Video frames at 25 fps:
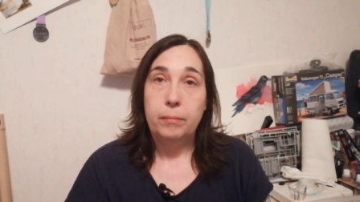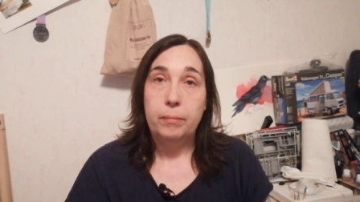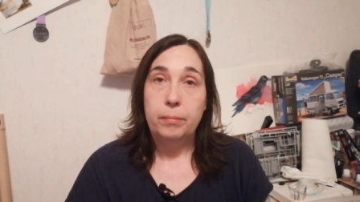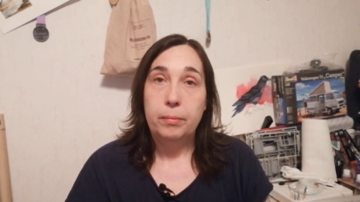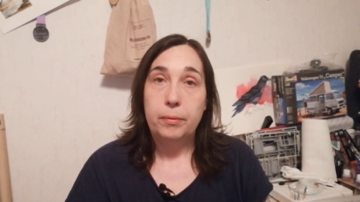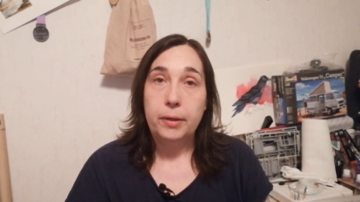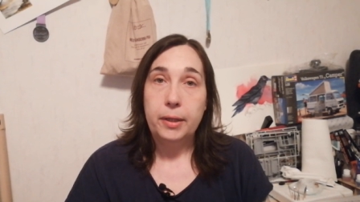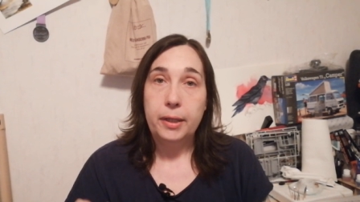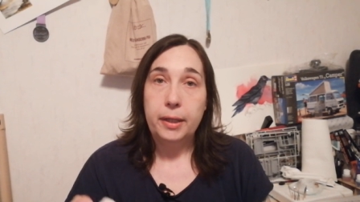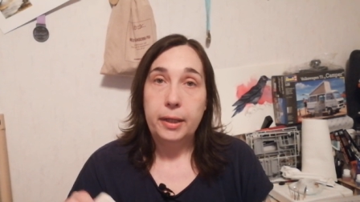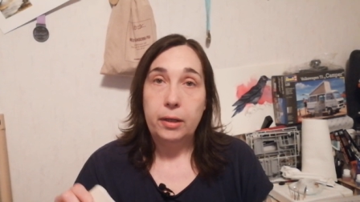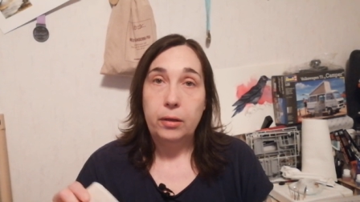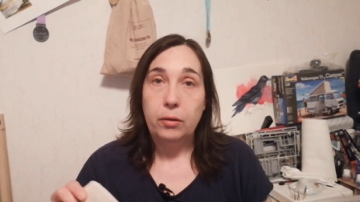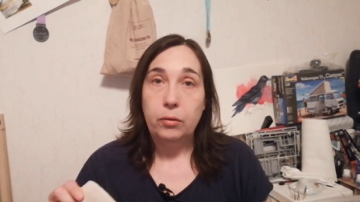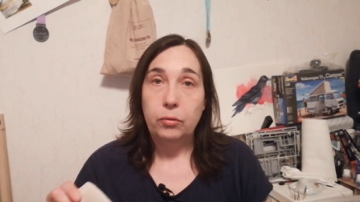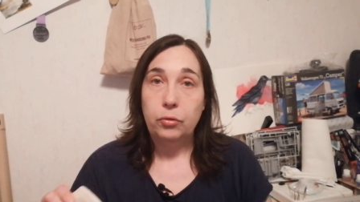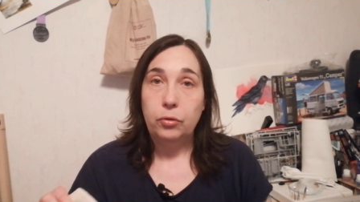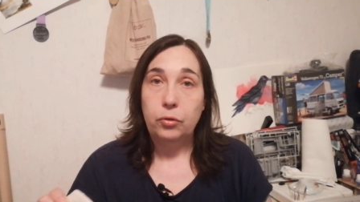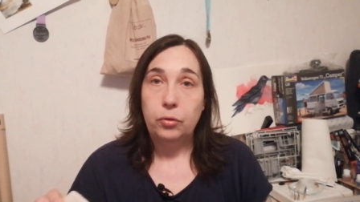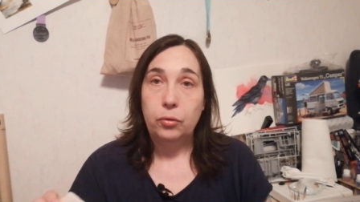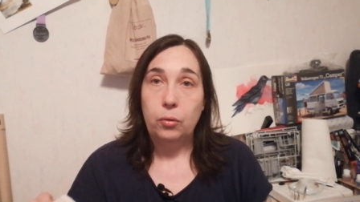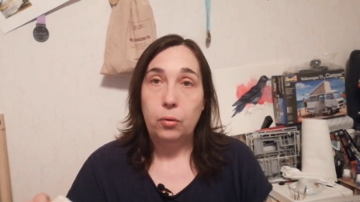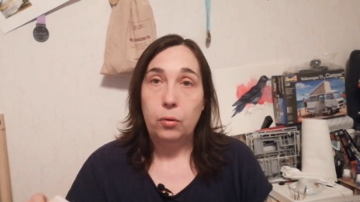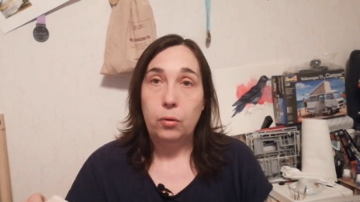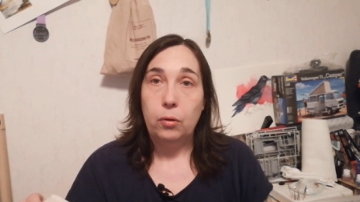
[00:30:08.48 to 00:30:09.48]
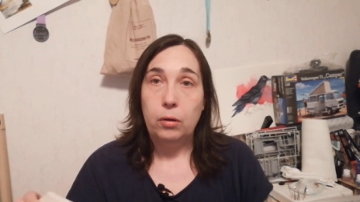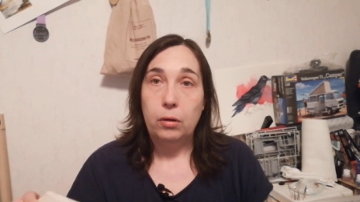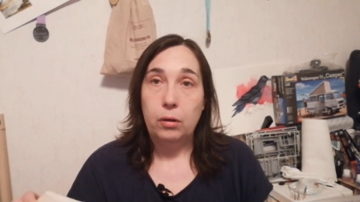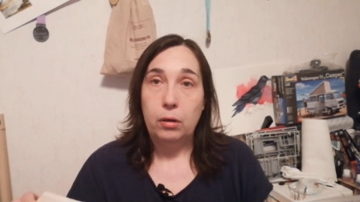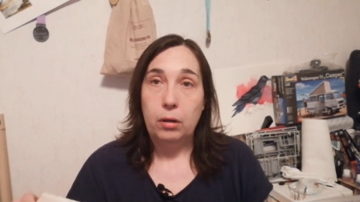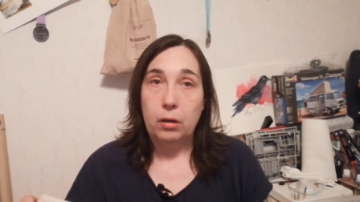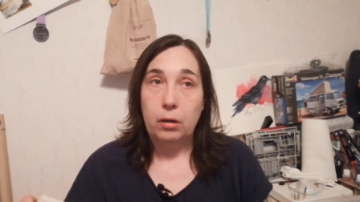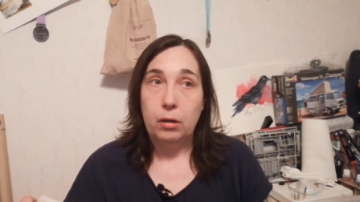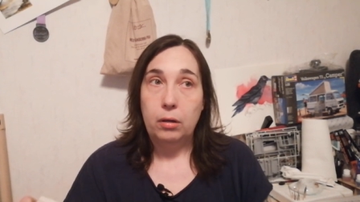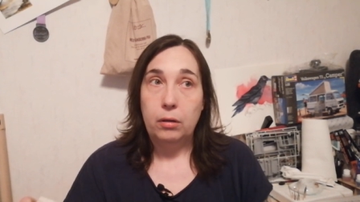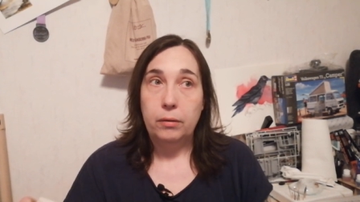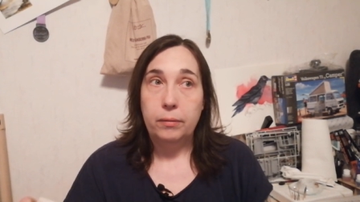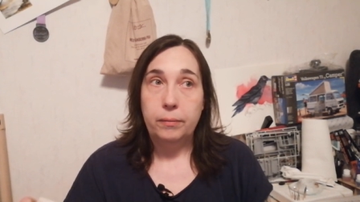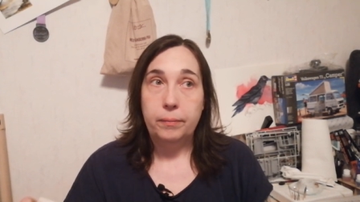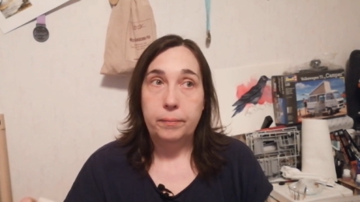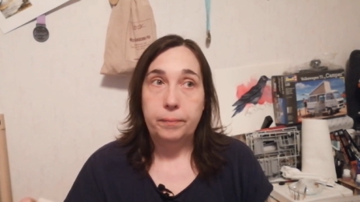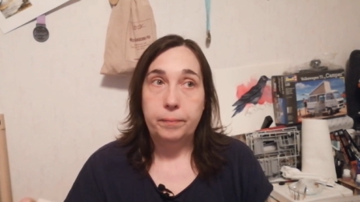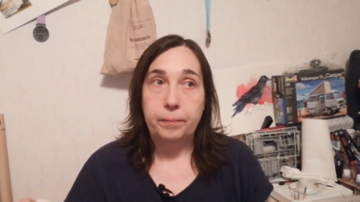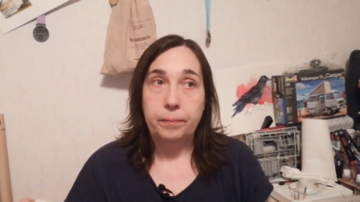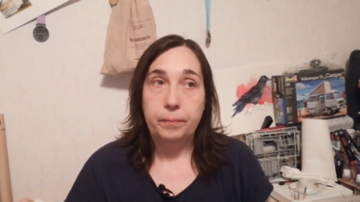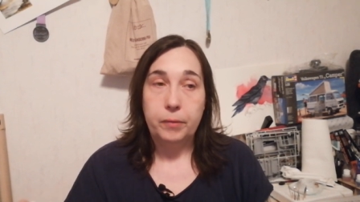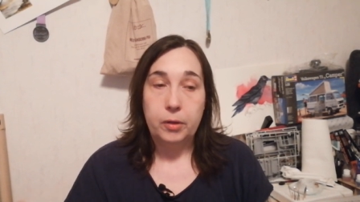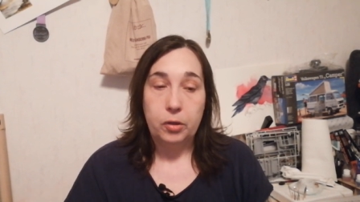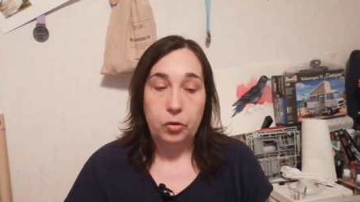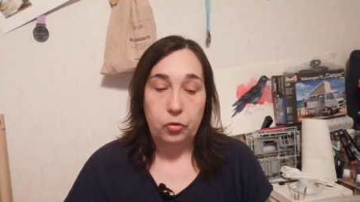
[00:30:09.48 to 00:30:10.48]
bring out your
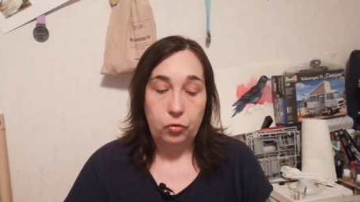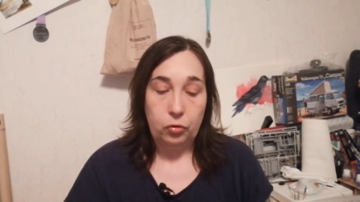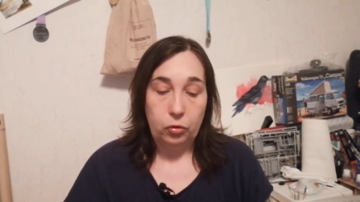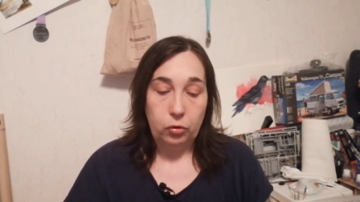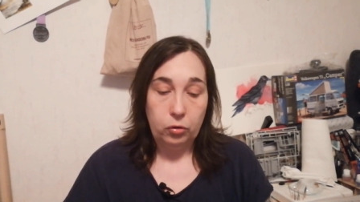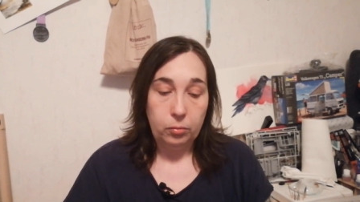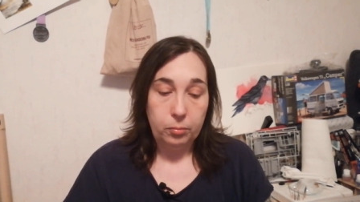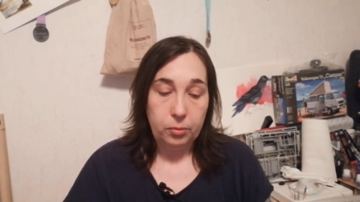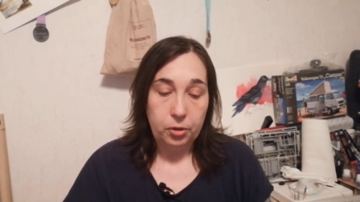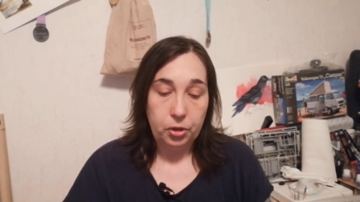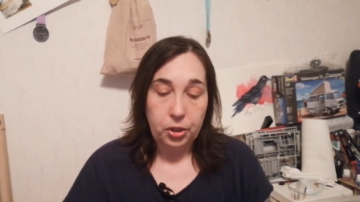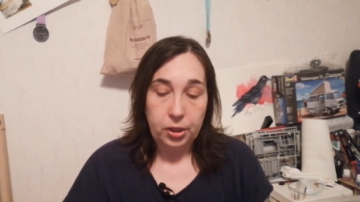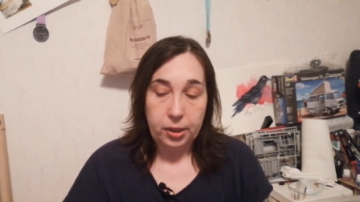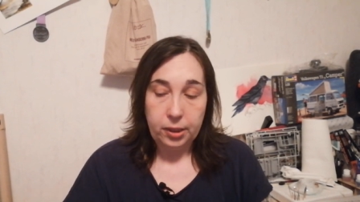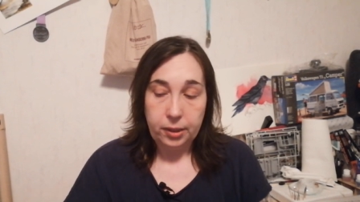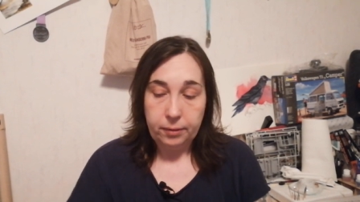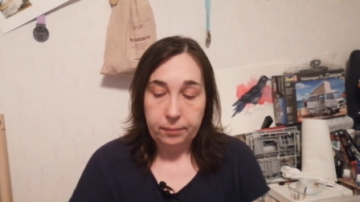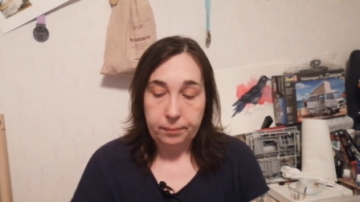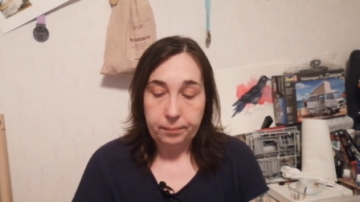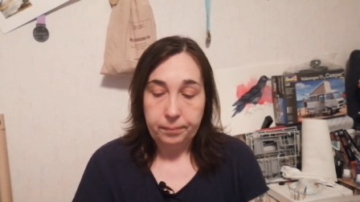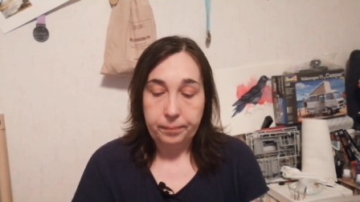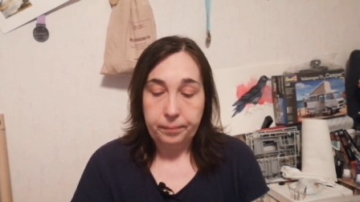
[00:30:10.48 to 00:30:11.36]
sewing machine